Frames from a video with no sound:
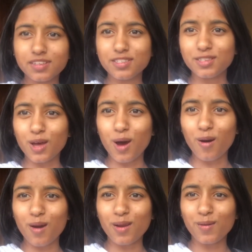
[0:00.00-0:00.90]

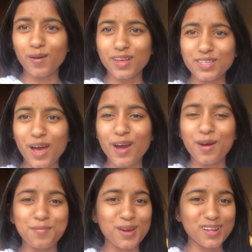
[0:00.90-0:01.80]
So anyways, I
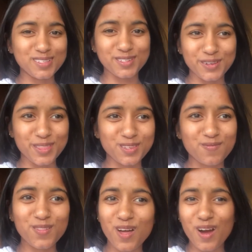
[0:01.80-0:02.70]
hope you guys enjoyed this
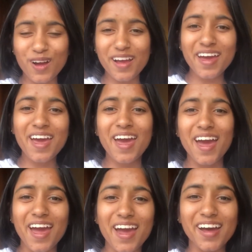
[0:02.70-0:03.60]
vlog,
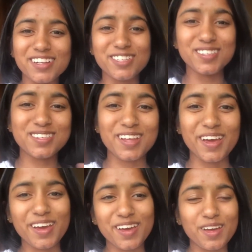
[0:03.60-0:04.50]
and just
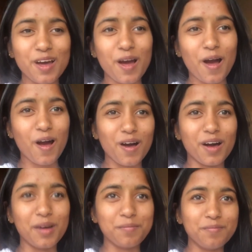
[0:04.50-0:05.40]
stay
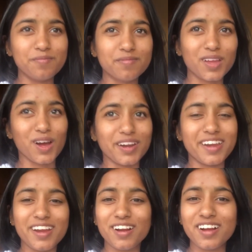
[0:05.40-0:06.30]
um, on
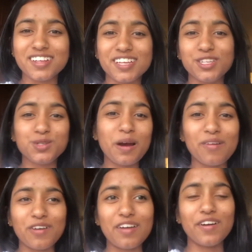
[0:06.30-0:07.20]
here because I do
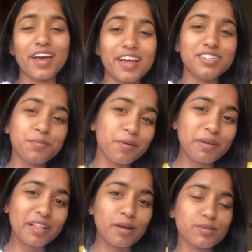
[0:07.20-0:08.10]
have Wi-Fi. I did bring
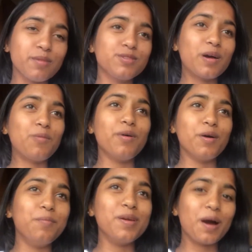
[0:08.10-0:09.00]
my laptop, so I
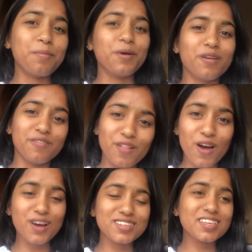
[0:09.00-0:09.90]
will be uploading
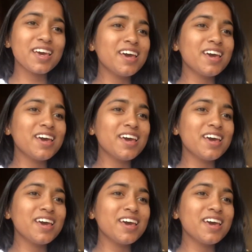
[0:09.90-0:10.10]
vlogs.